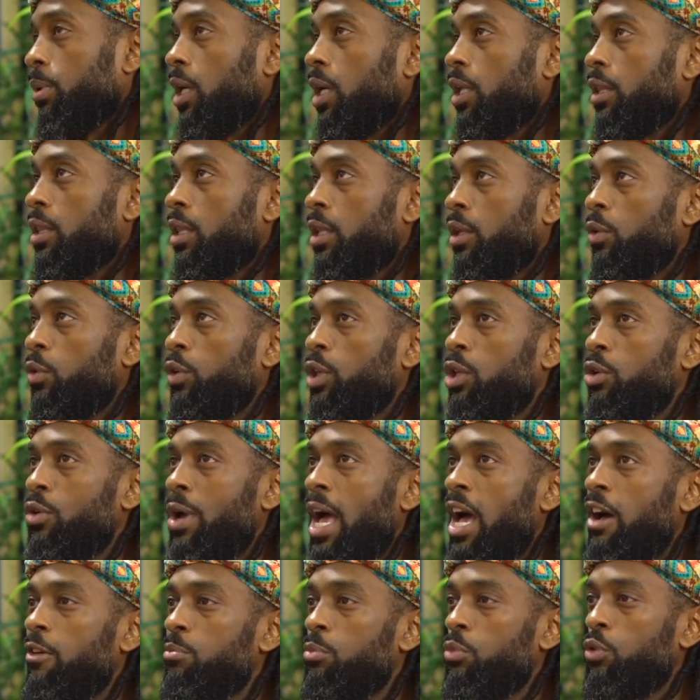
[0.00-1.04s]
But you
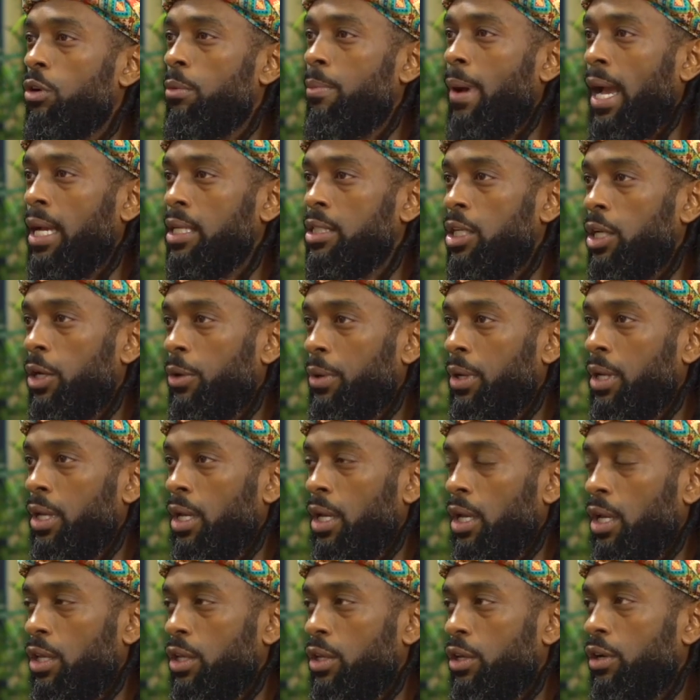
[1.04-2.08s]
have more bacteria
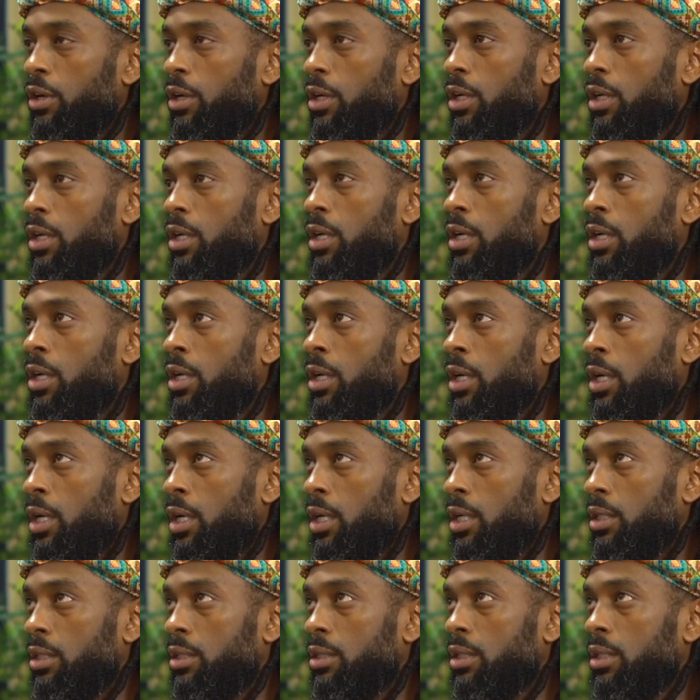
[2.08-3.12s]
in your
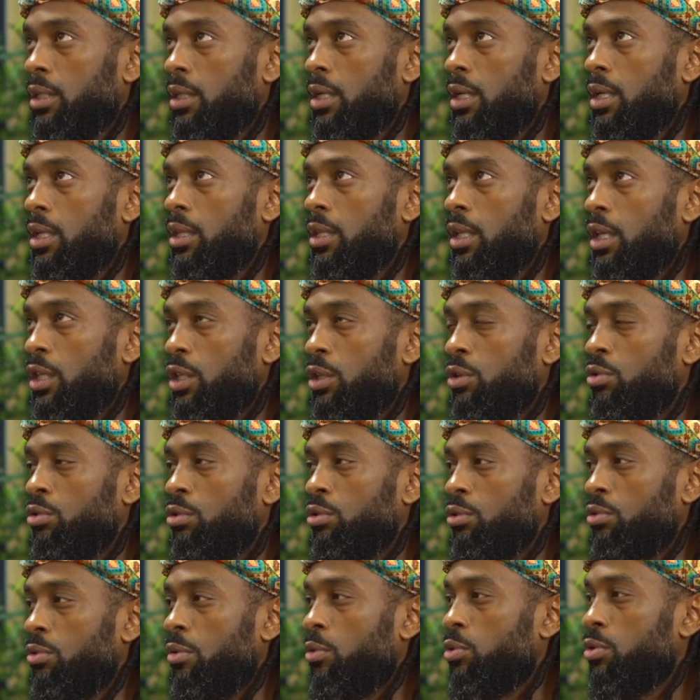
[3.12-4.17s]
gut than you
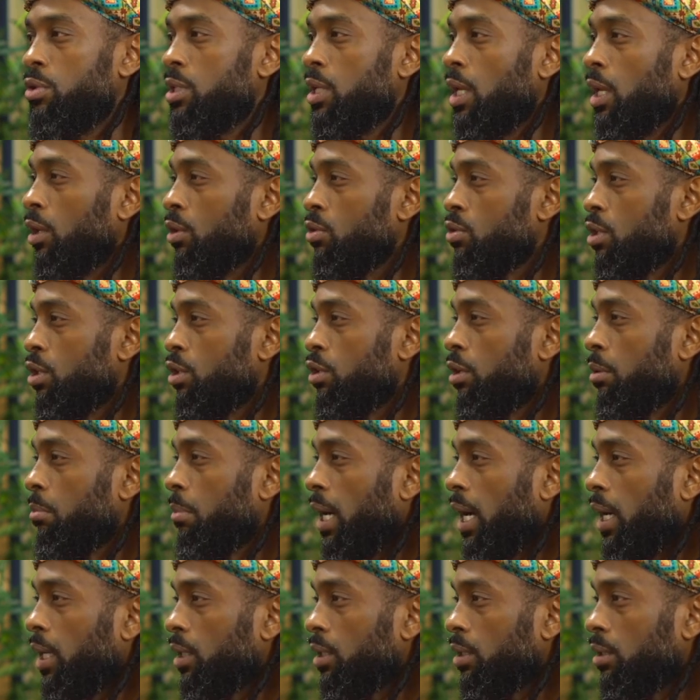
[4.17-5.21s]
do cells in your
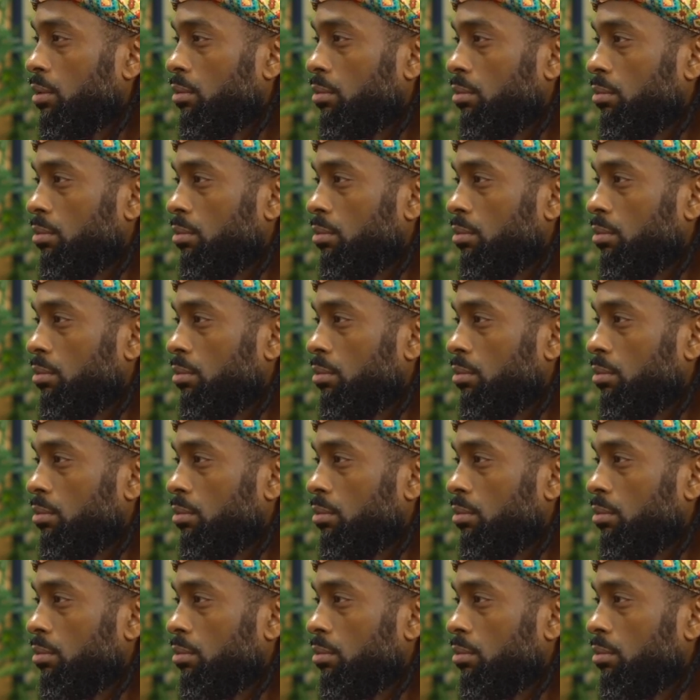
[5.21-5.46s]
body.